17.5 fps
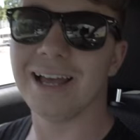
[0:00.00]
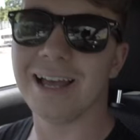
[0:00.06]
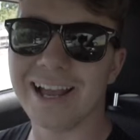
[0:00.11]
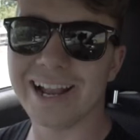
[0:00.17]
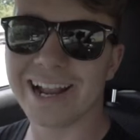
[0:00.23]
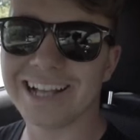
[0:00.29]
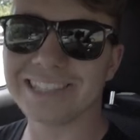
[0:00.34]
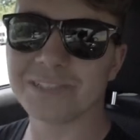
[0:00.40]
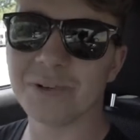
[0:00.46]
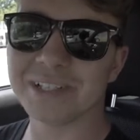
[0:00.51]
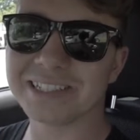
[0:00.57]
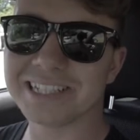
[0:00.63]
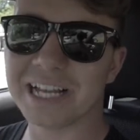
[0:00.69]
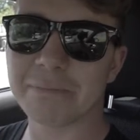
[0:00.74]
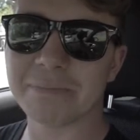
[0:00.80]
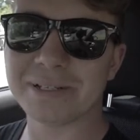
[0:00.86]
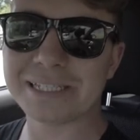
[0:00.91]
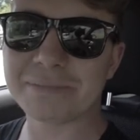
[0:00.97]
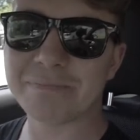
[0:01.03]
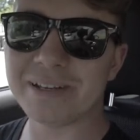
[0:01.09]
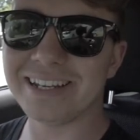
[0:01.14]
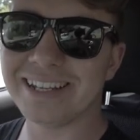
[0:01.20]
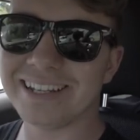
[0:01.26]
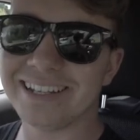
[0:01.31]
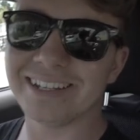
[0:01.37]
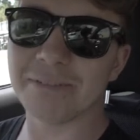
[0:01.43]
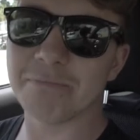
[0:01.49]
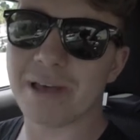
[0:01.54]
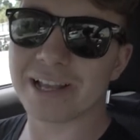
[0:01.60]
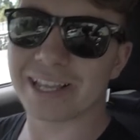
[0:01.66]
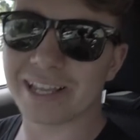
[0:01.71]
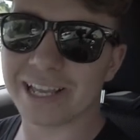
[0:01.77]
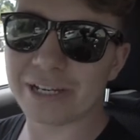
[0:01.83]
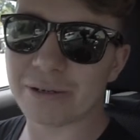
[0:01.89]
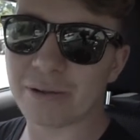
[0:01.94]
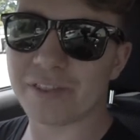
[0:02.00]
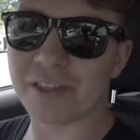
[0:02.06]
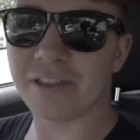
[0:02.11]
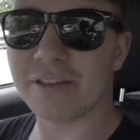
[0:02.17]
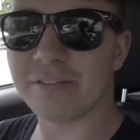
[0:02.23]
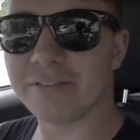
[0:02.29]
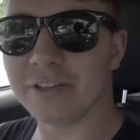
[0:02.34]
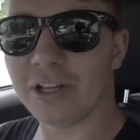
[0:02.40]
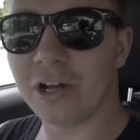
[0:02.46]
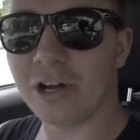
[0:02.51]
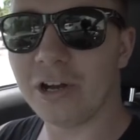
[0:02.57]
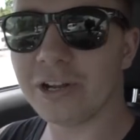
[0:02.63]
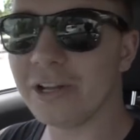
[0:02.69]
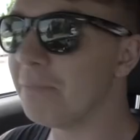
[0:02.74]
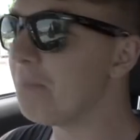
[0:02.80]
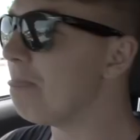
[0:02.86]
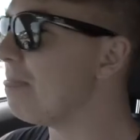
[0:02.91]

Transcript: Hey guys, what's up? It's Ben here, back again with another vlog.